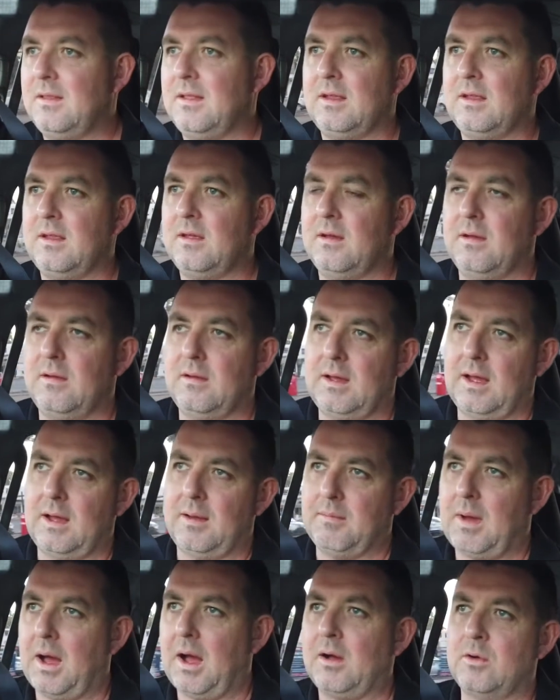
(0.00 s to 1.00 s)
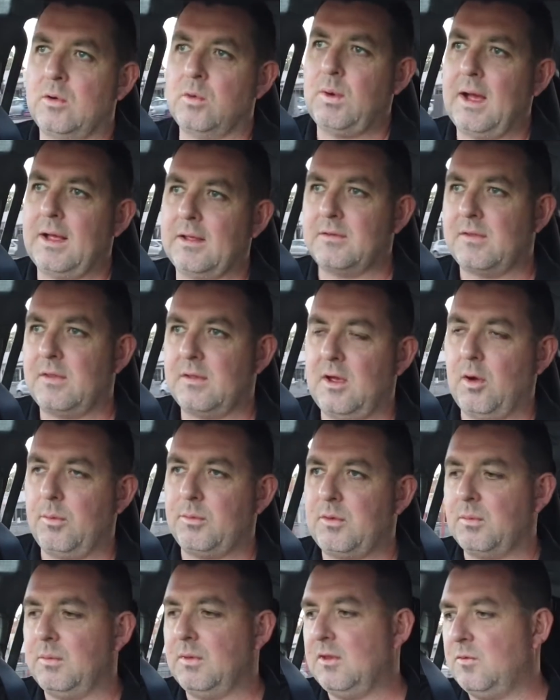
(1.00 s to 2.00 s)
that your um, uncle has that
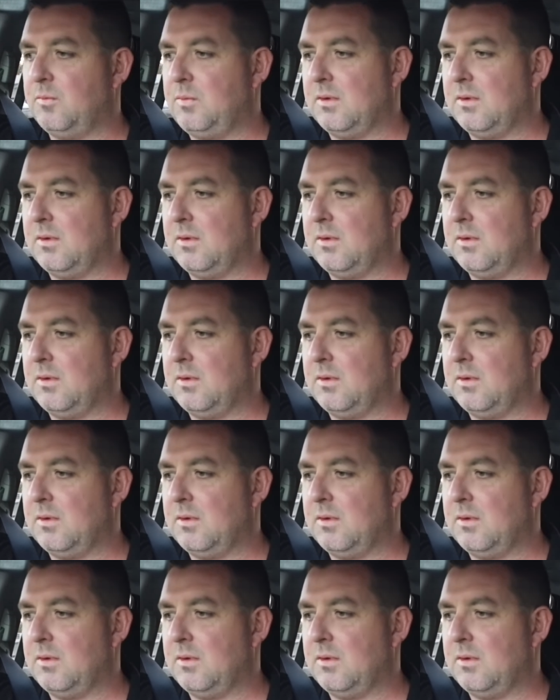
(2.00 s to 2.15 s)
helps him with his